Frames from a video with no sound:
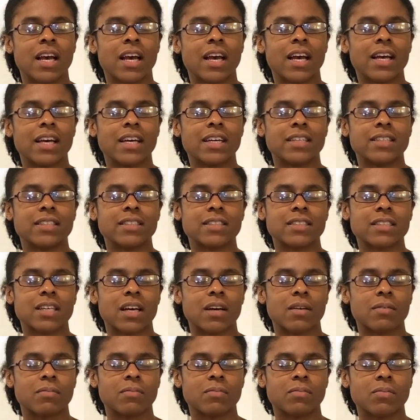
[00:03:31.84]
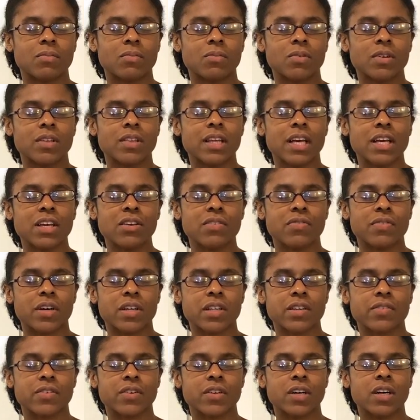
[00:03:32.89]
And um, we thank you,
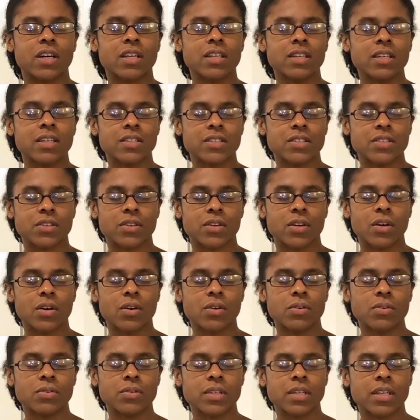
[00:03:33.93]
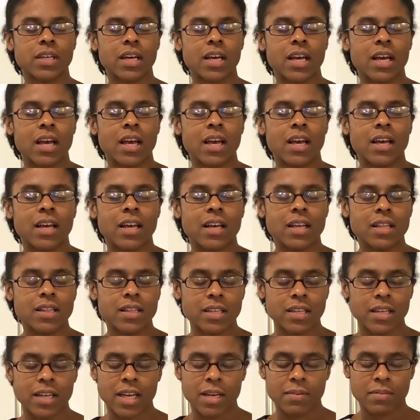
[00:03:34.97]
Father, for calling us your own in the
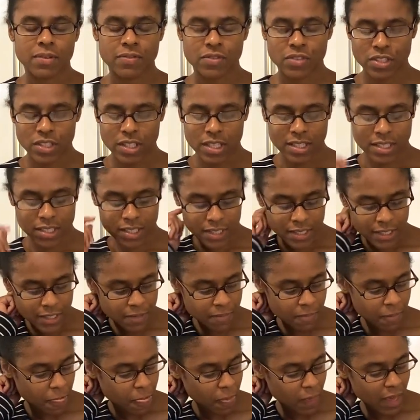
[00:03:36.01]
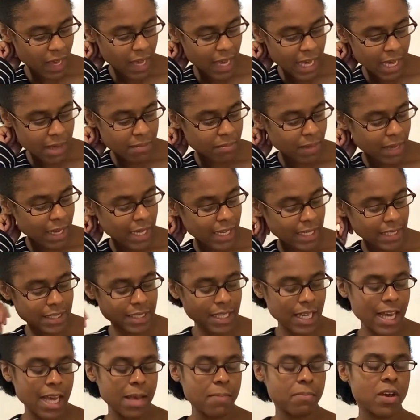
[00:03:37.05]
name of Jesus. Amen.
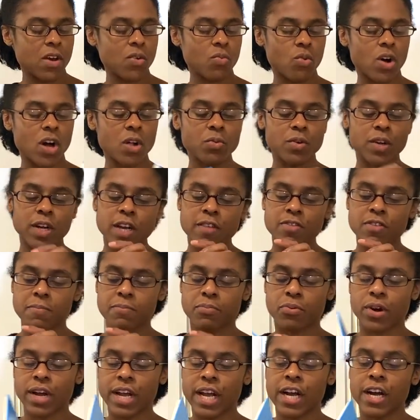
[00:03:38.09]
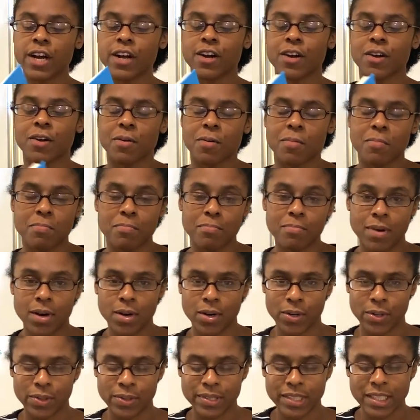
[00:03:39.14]
Amen. While we're in the prayer
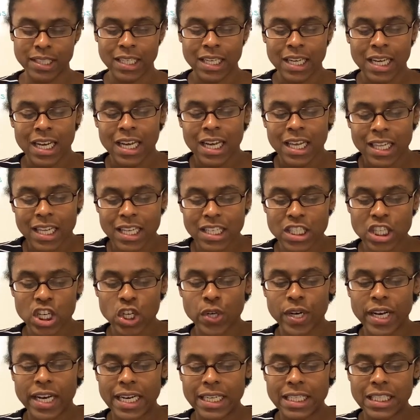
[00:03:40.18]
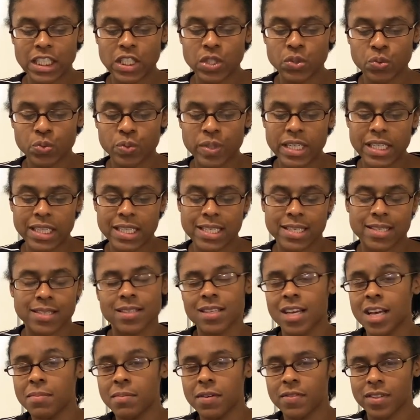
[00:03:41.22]
mode, let's go ahead and read the
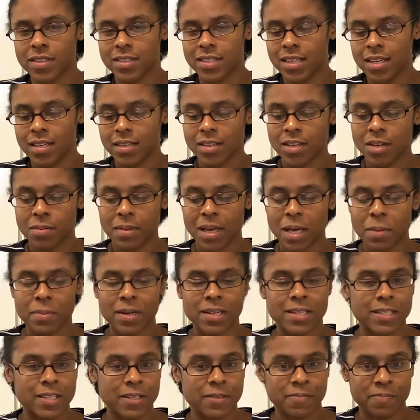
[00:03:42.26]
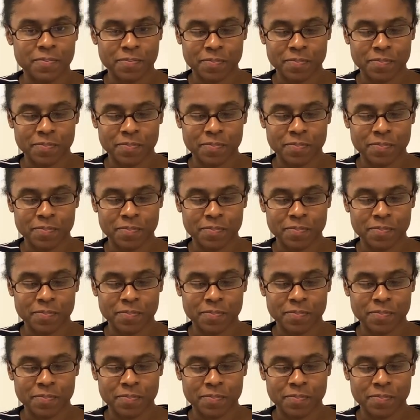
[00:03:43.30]
sum of the Ten Commandments.